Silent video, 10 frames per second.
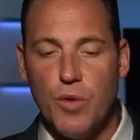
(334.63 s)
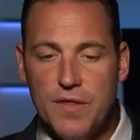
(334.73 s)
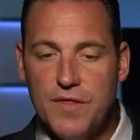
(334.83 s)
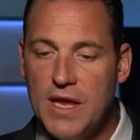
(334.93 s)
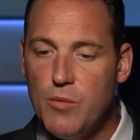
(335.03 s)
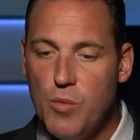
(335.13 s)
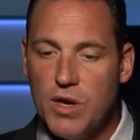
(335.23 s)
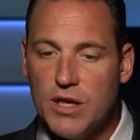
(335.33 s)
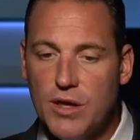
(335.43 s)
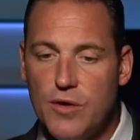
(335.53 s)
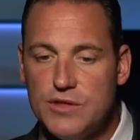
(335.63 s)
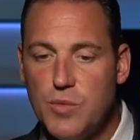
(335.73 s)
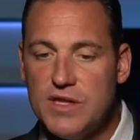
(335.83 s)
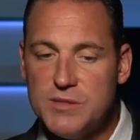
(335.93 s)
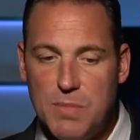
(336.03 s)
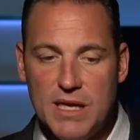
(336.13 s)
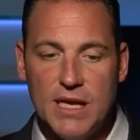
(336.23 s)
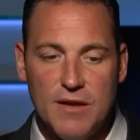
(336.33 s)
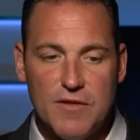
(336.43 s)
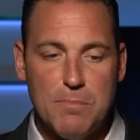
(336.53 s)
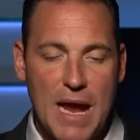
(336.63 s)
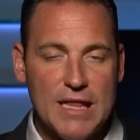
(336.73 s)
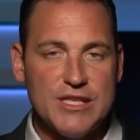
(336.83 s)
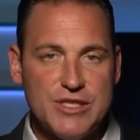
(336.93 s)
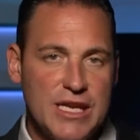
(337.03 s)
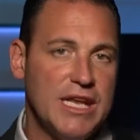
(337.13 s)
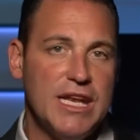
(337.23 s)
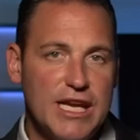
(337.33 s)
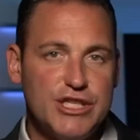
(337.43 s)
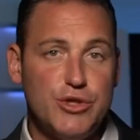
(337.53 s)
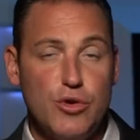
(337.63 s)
thing we want to close with, speaking of the Palestinian issue,